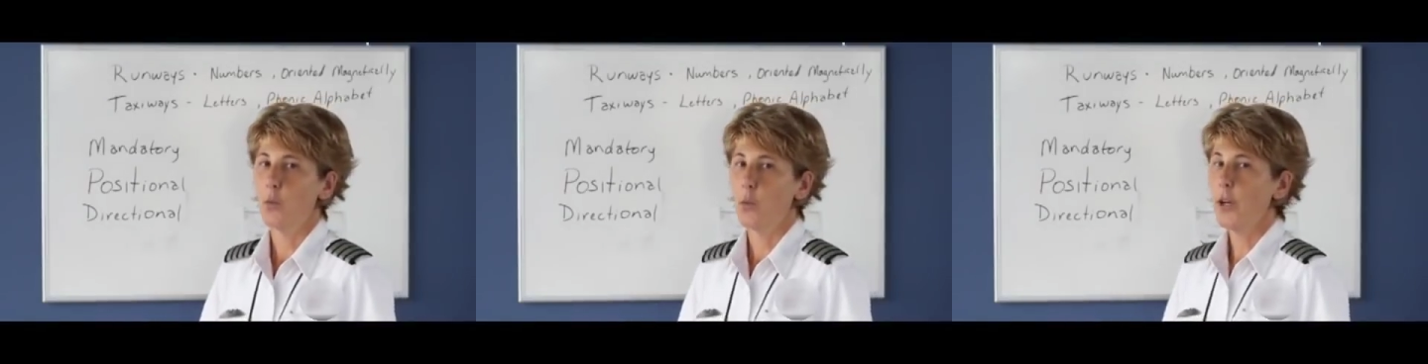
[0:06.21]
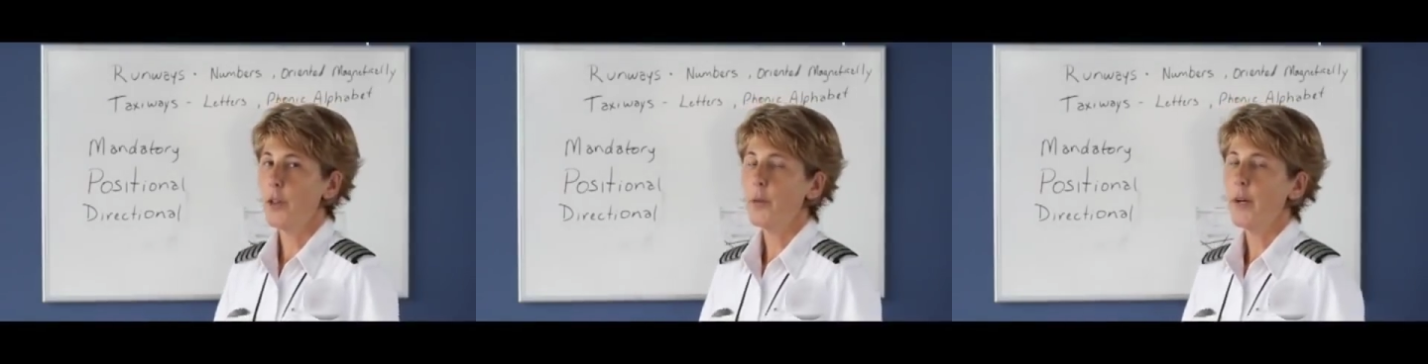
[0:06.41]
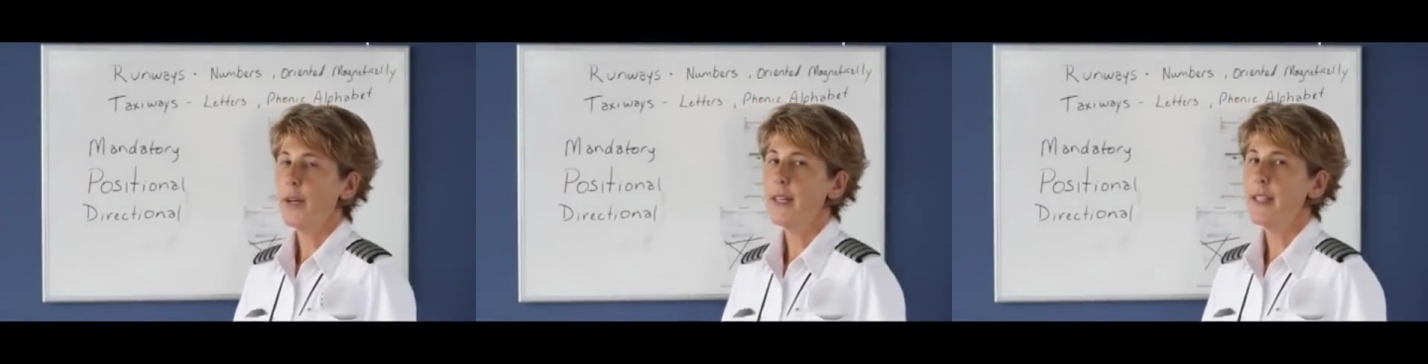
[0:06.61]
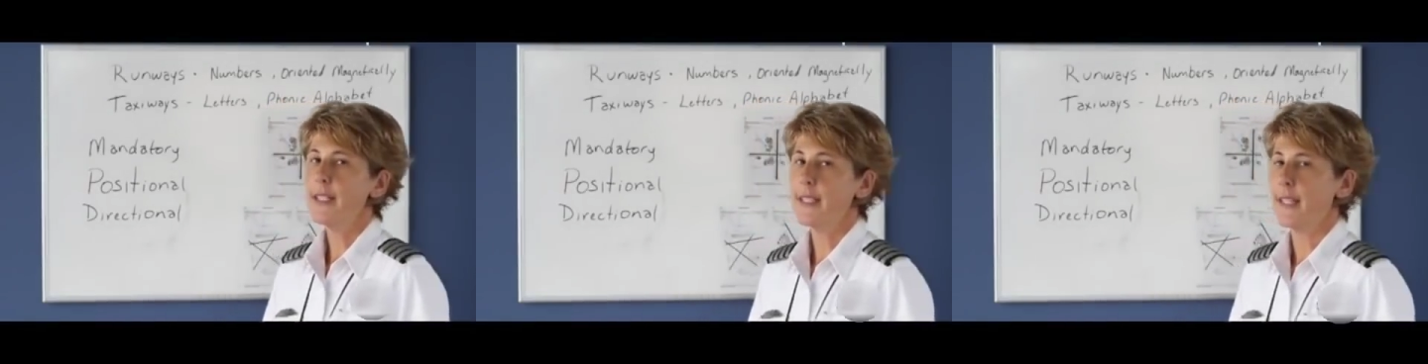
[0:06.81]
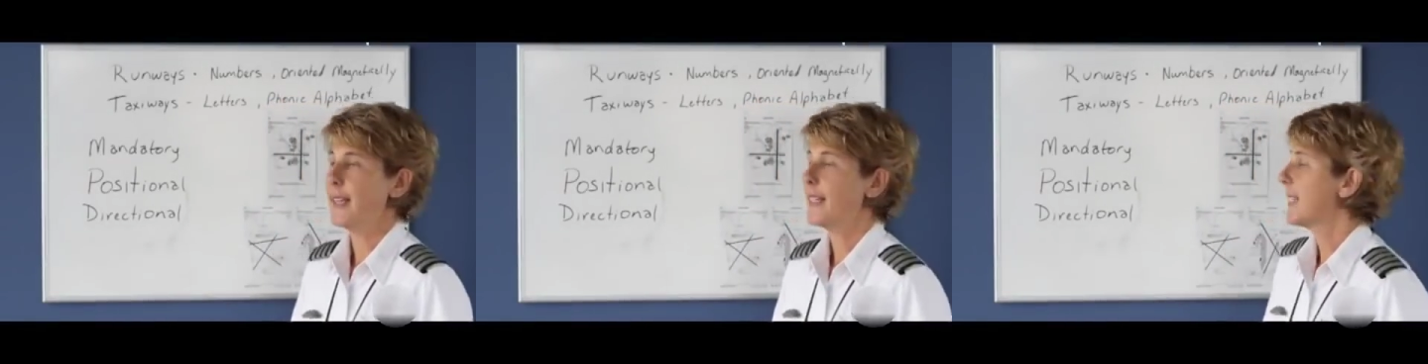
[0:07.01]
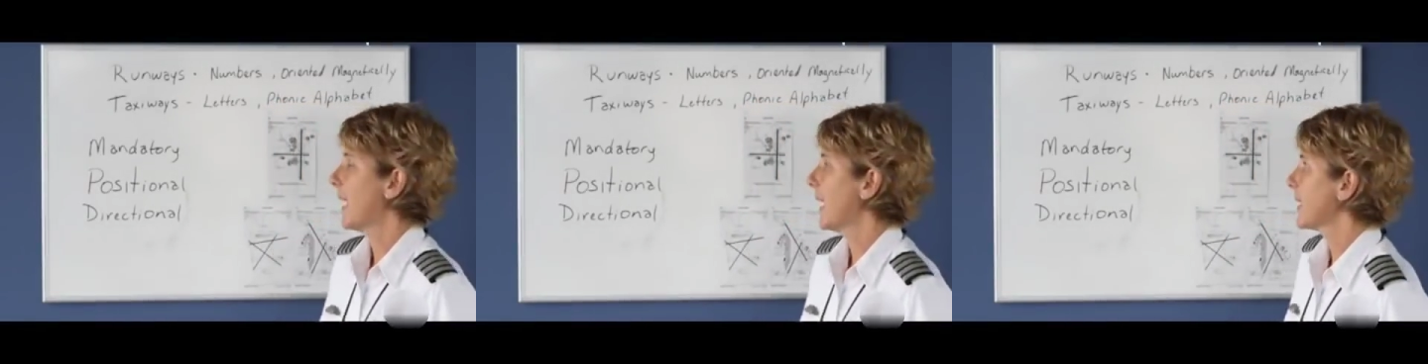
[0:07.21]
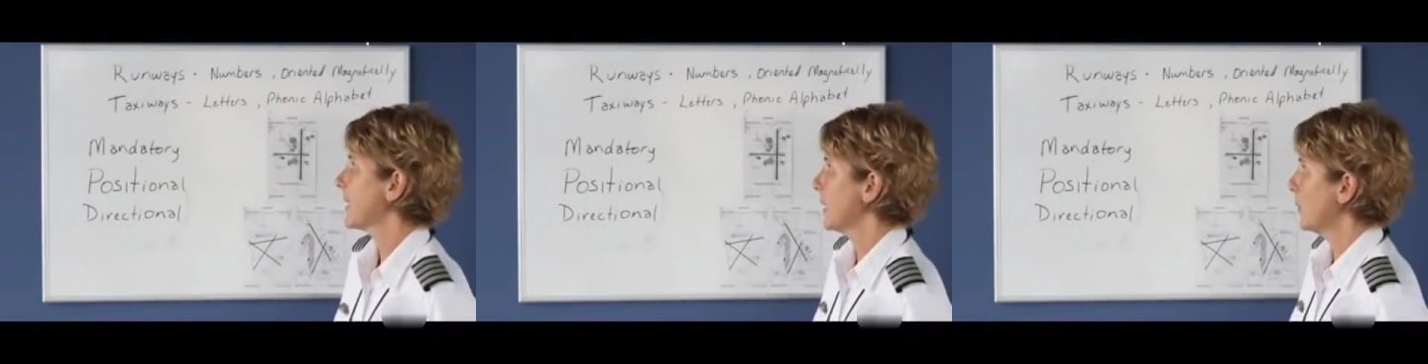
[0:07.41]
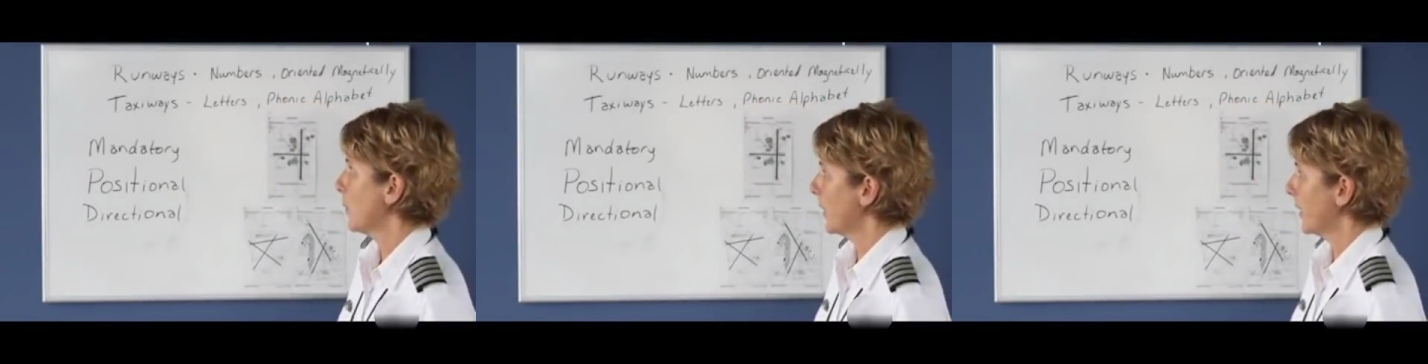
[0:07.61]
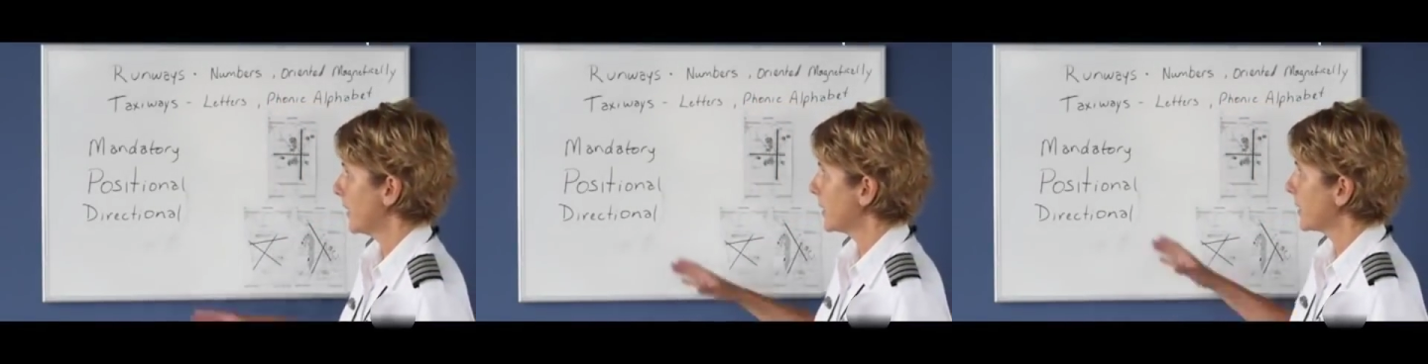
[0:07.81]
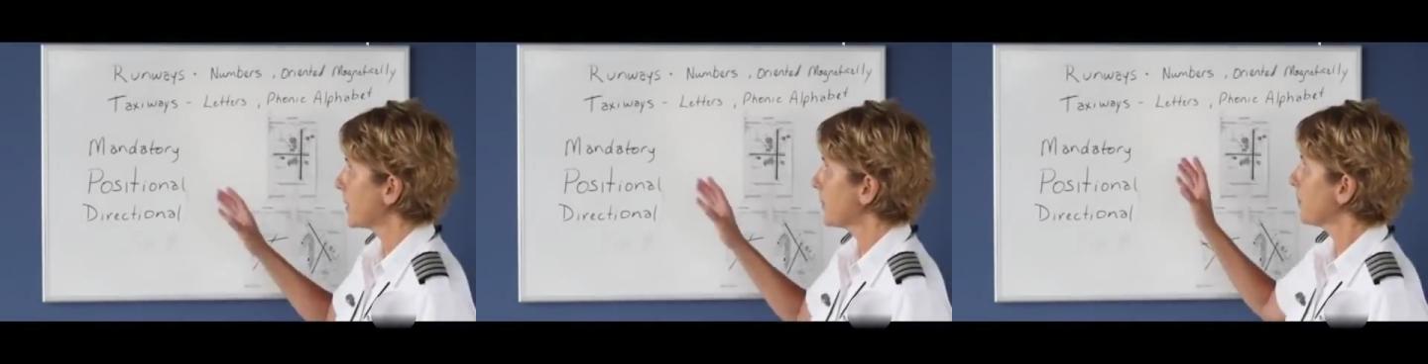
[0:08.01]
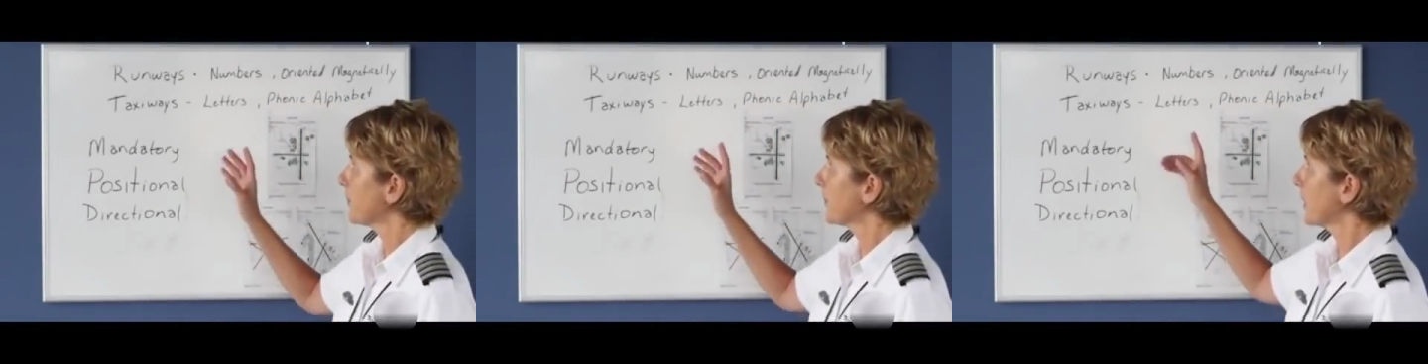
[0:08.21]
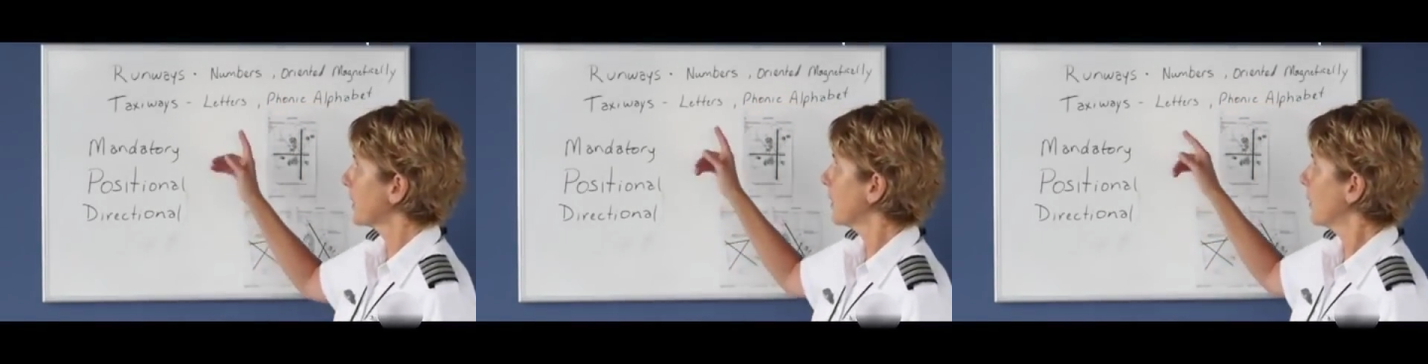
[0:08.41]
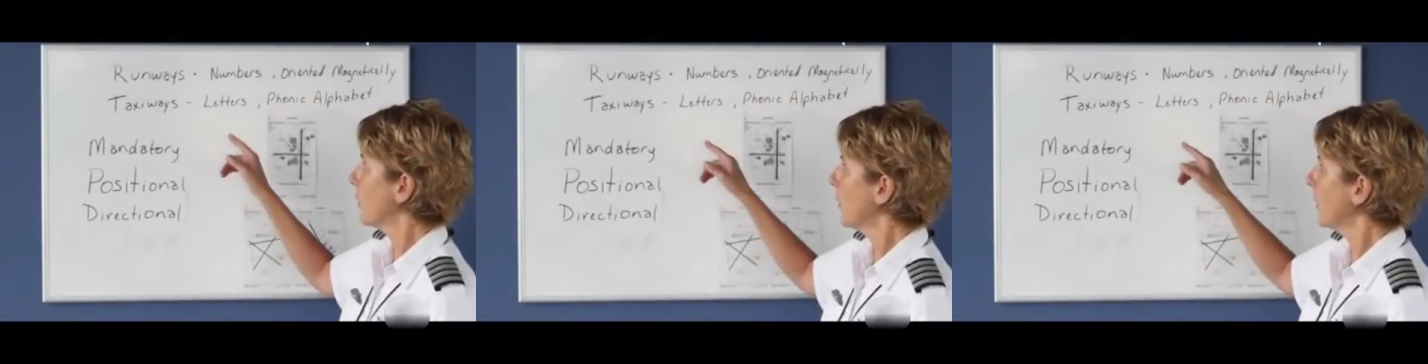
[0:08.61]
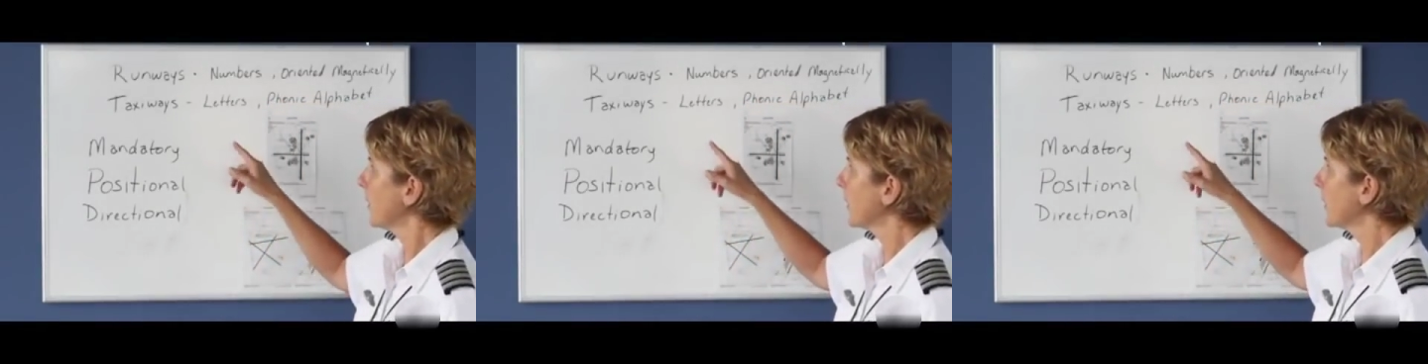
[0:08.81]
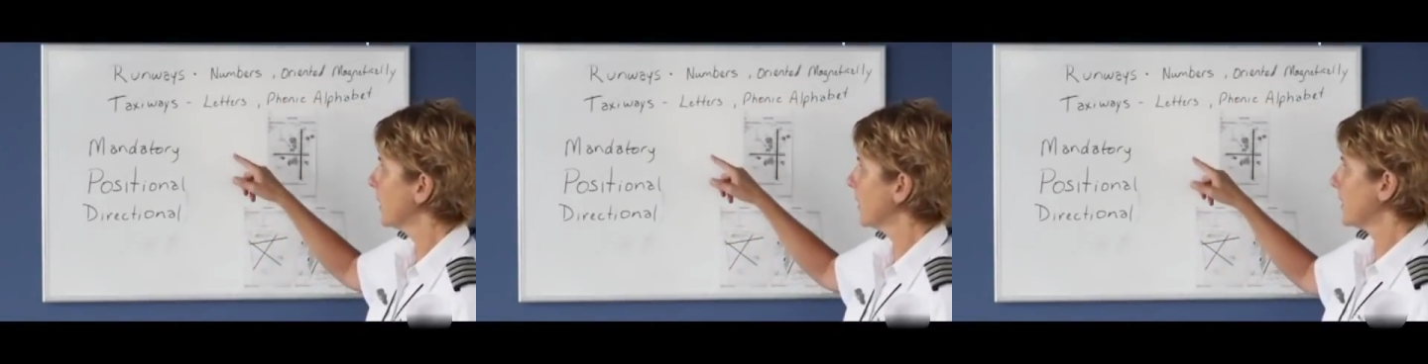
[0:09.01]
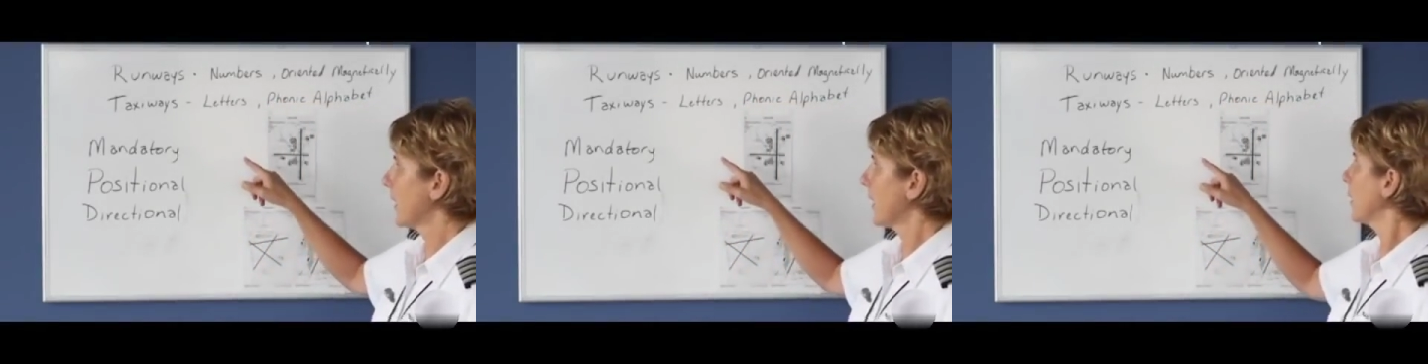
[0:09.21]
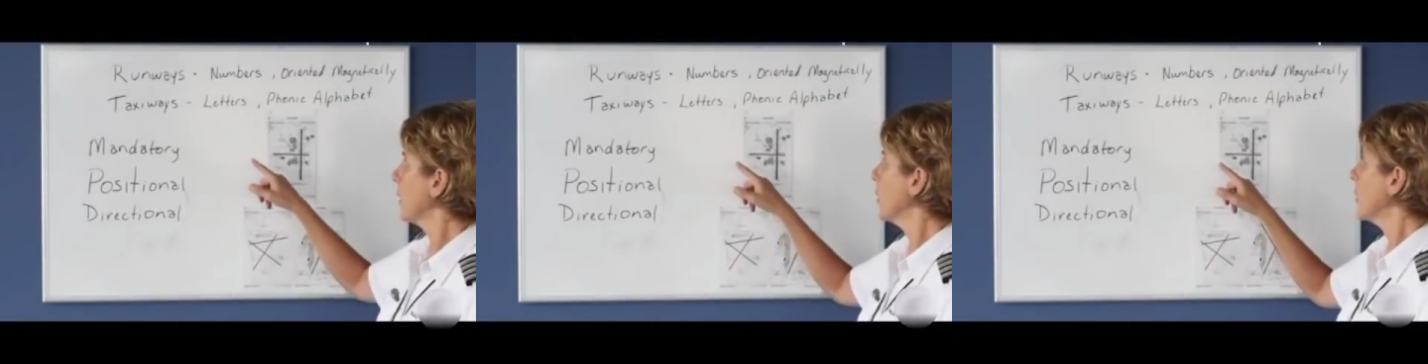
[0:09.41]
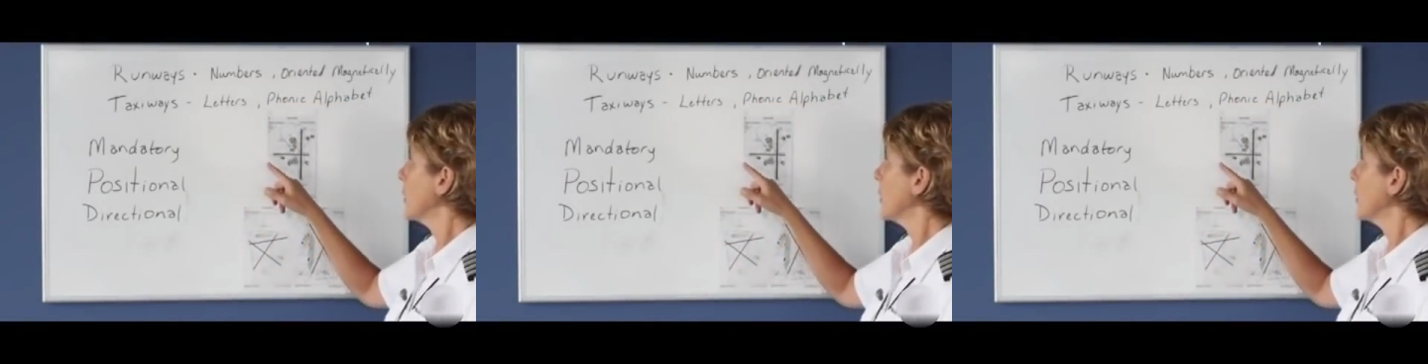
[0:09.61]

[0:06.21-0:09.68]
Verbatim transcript: runways and taxiways. We're going to take a